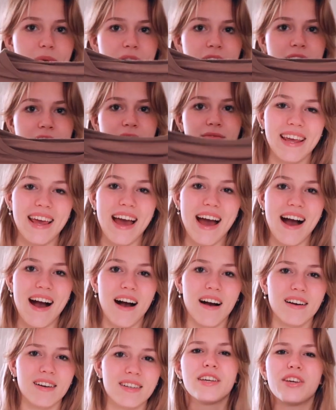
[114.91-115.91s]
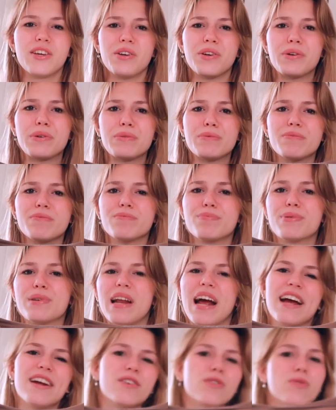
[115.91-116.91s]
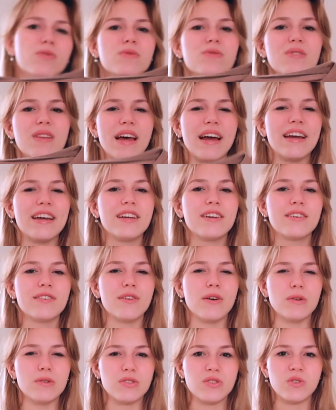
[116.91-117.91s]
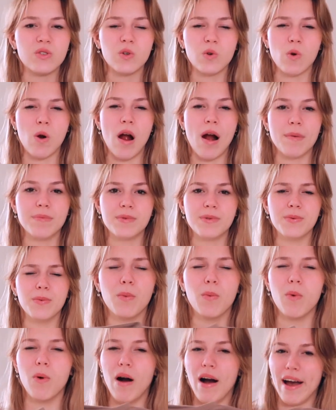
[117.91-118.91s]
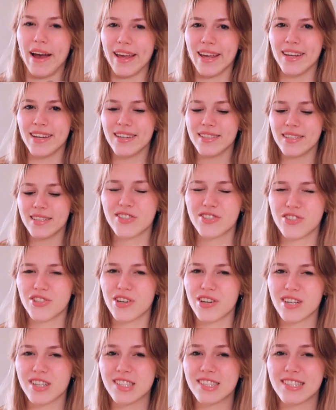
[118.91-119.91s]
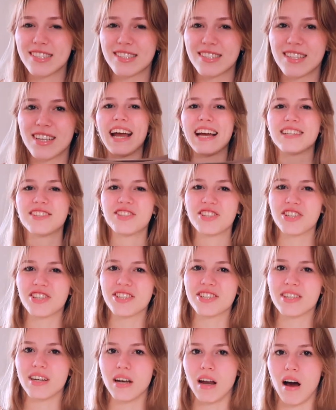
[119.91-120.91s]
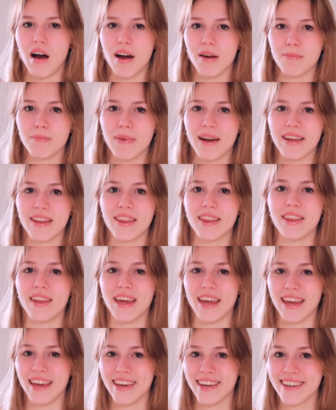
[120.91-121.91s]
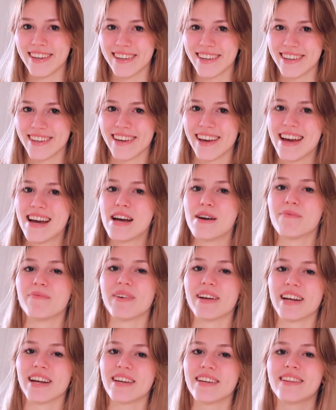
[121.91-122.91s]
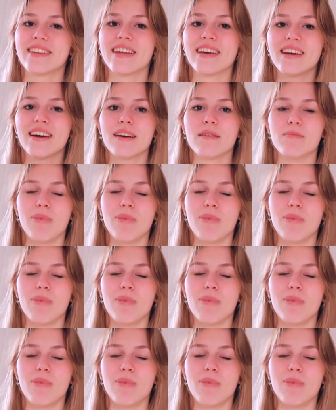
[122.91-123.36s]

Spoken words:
one, yeah, cute, but I don't like those cropped wide shirts. It's just not my thing, but I think I